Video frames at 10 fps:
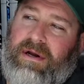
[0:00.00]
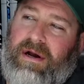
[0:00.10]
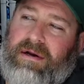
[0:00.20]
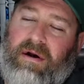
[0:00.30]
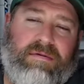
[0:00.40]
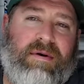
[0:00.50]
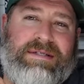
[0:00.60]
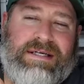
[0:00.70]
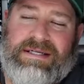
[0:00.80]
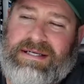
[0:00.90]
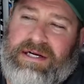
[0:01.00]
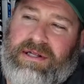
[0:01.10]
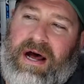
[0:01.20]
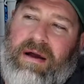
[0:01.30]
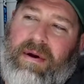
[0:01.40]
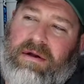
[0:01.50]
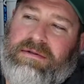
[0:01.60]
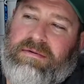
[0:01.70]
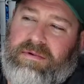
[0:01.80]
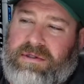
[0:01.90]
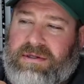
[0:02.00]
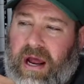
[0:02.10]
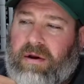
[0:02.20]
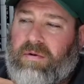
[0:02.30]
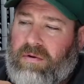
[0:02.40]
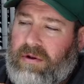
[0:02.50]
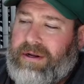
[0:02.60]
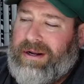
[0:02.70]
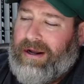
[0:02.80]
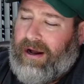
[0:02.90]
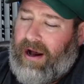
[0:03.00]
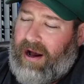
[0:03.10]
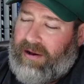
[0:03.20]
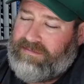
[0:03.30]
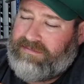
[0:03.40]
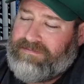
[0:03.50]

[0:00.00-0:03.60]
My 60 is actually the high bounce, which is kind of cool. But